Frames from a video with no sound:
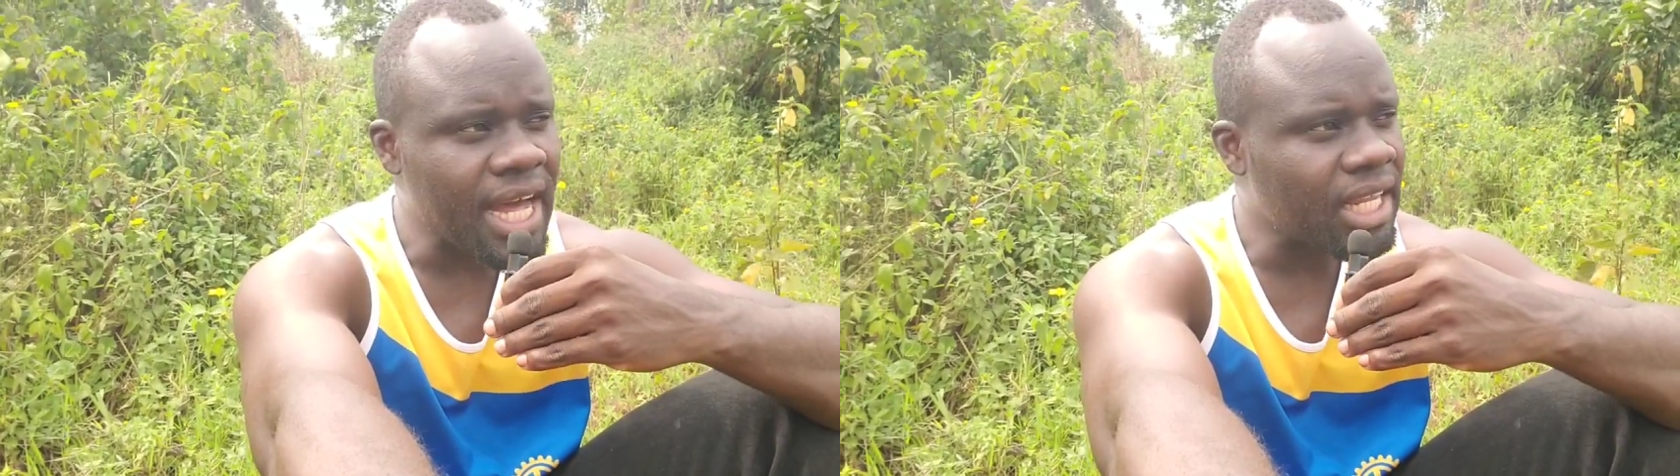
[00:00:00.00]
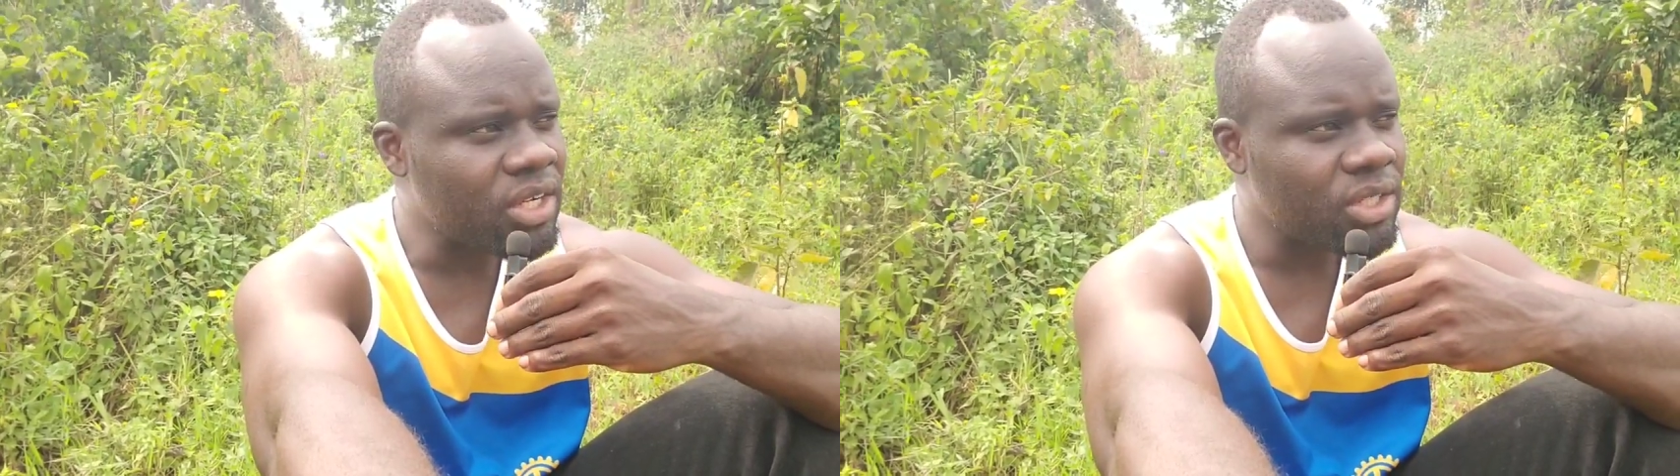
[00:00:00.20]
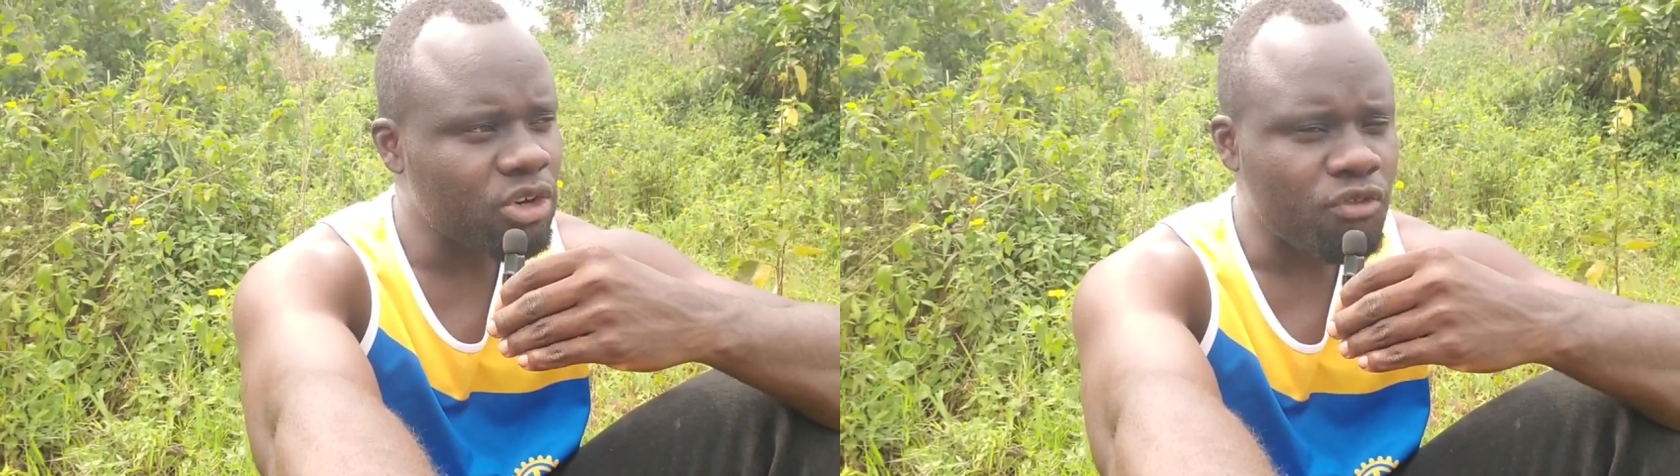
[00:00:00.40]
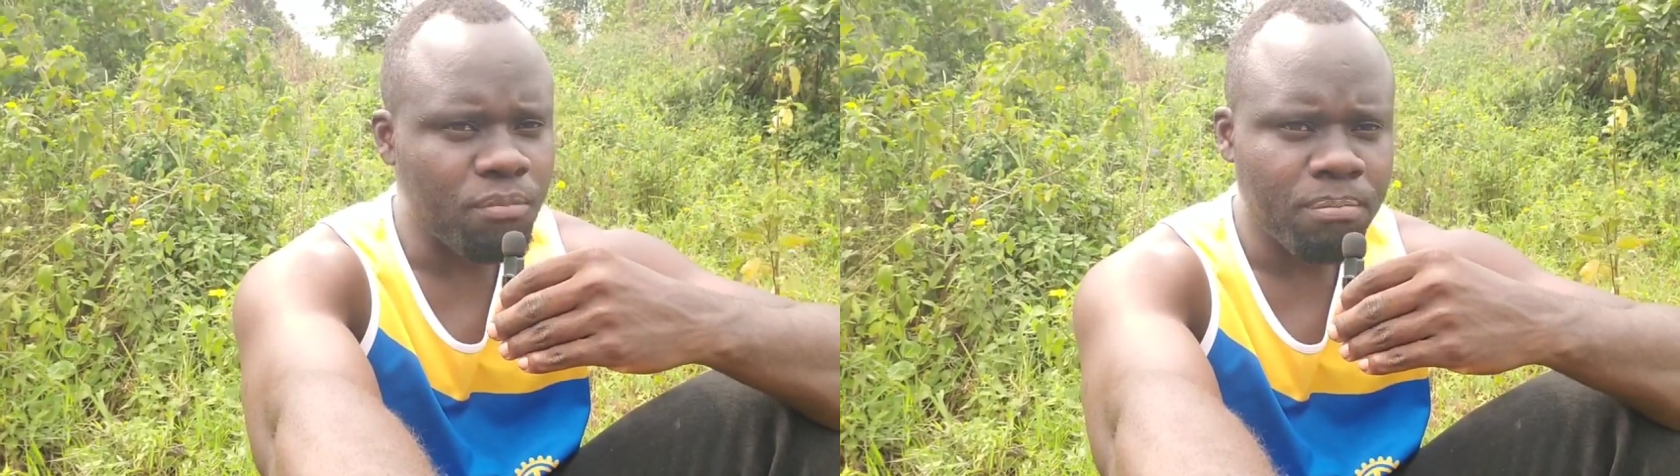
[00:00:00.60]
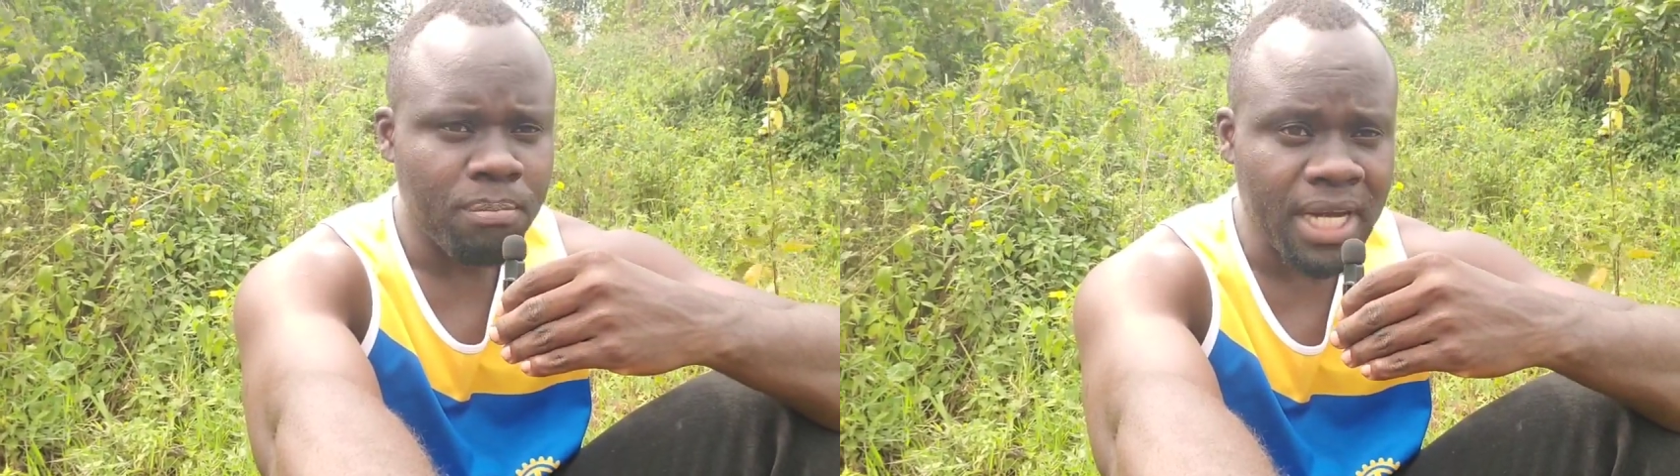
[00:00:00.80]
a lot of
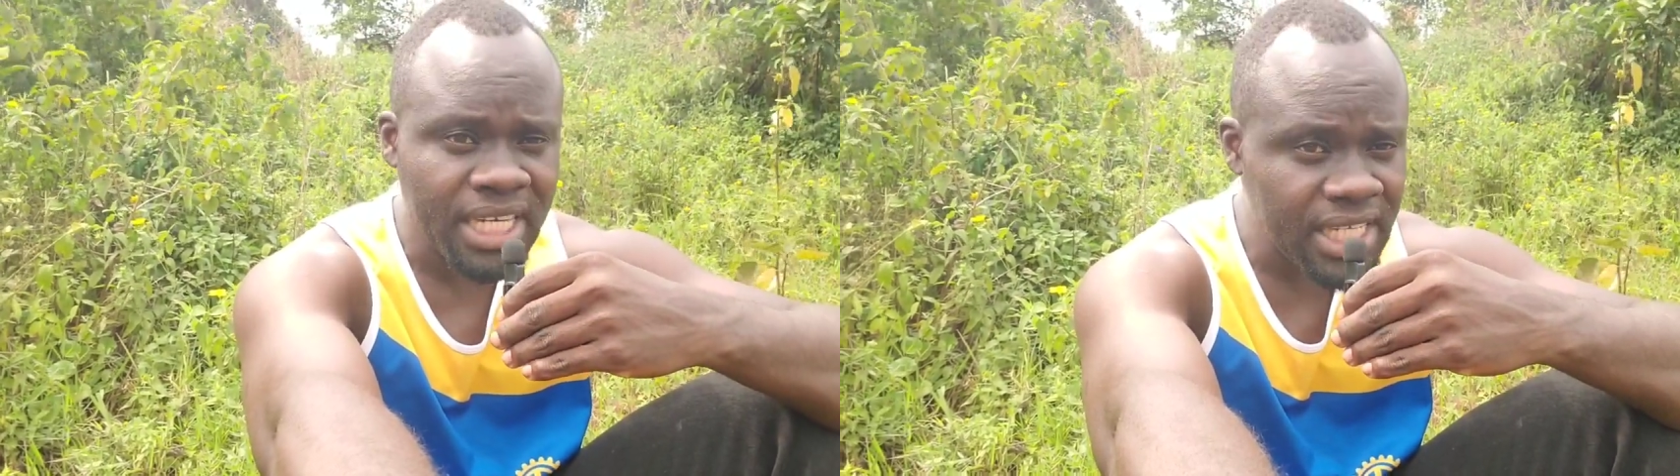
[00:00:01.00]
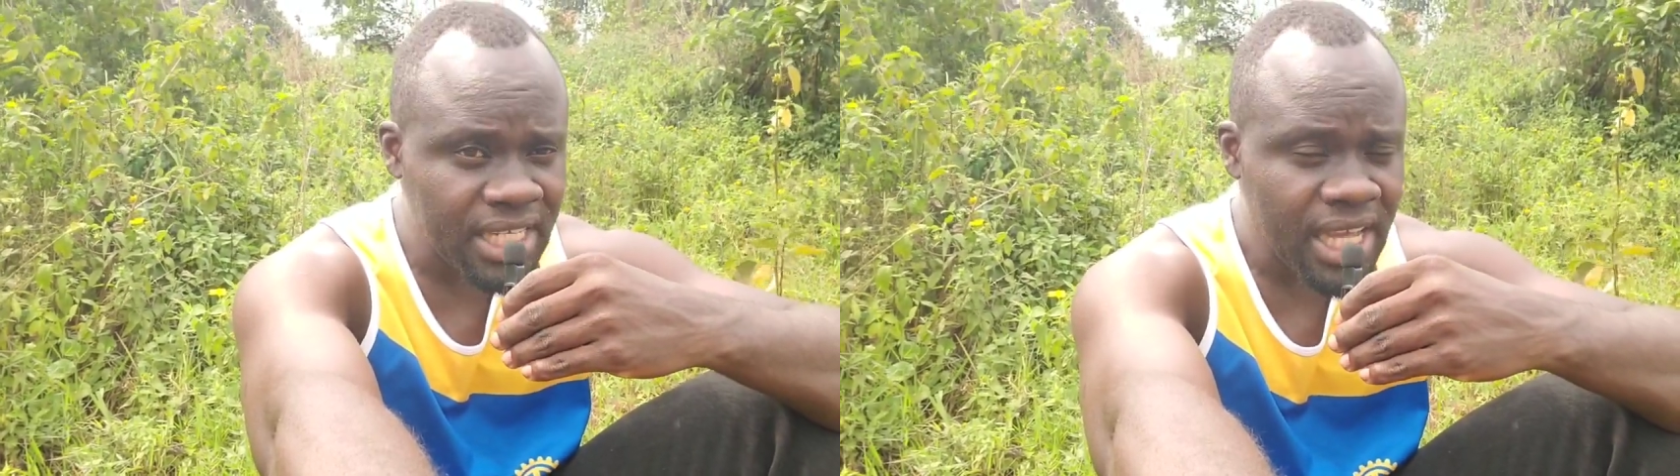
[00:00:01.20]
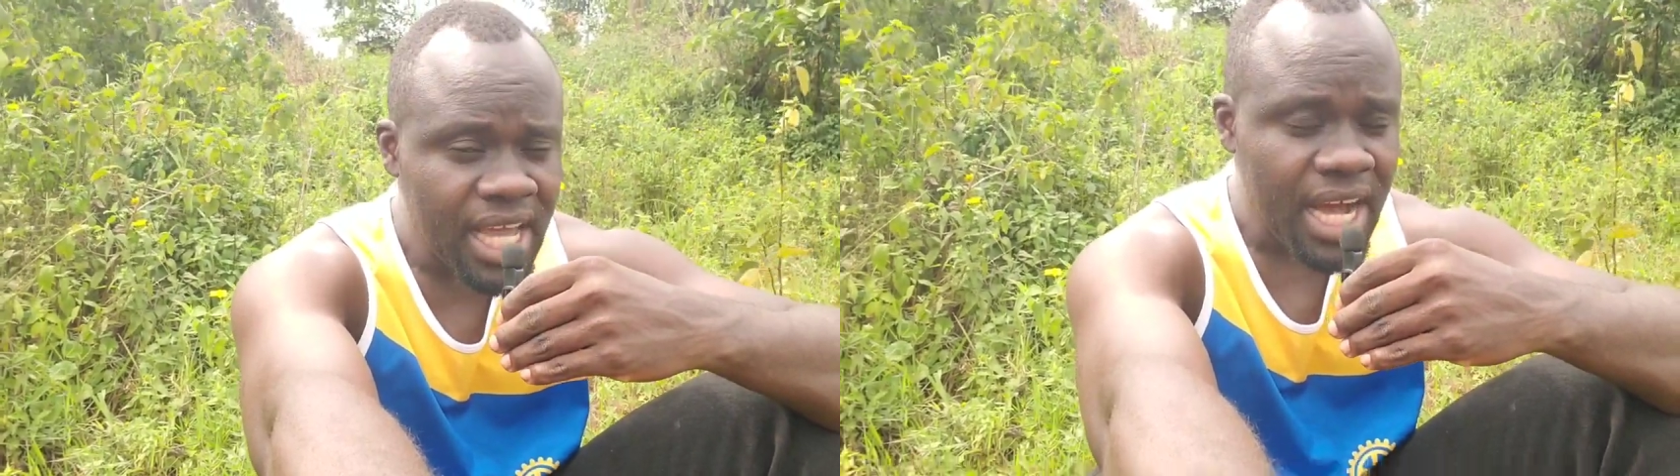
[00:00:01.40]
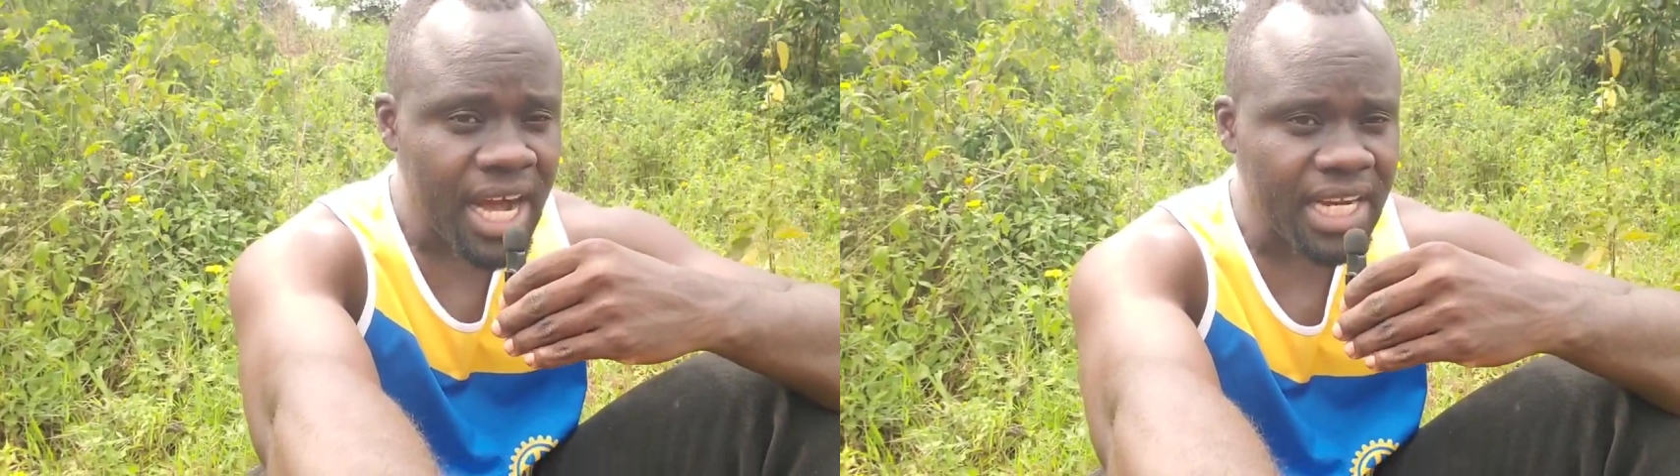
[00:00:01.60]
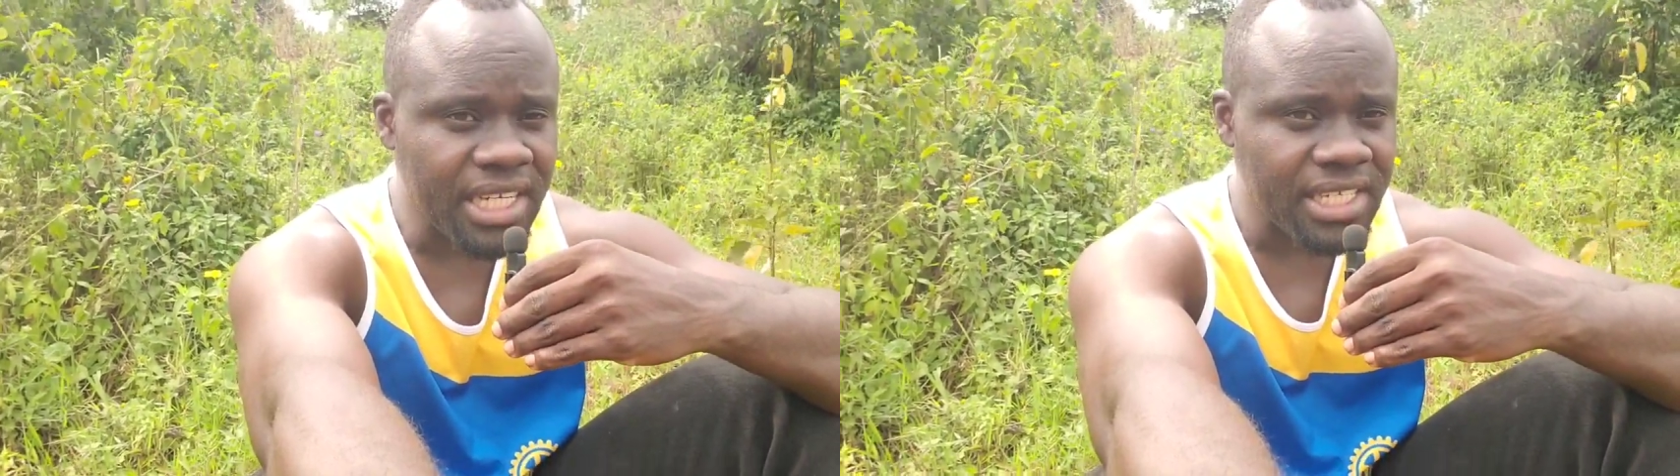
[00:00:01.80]
money and